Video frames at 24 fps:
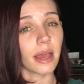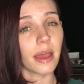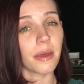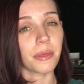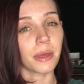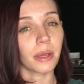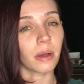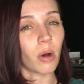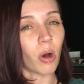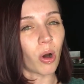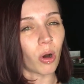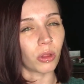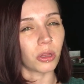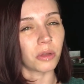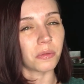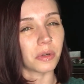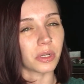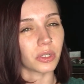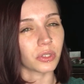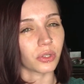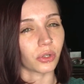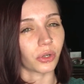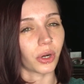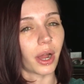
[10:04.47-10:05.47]
I think all of
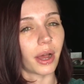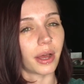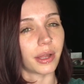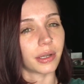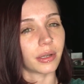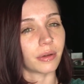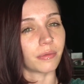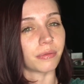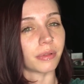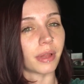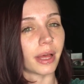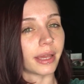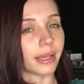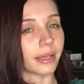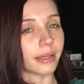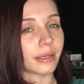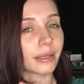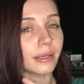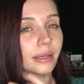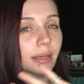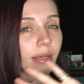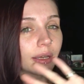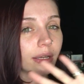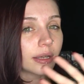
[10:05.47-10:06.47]
us are kind of
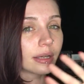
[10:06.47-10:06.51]
like,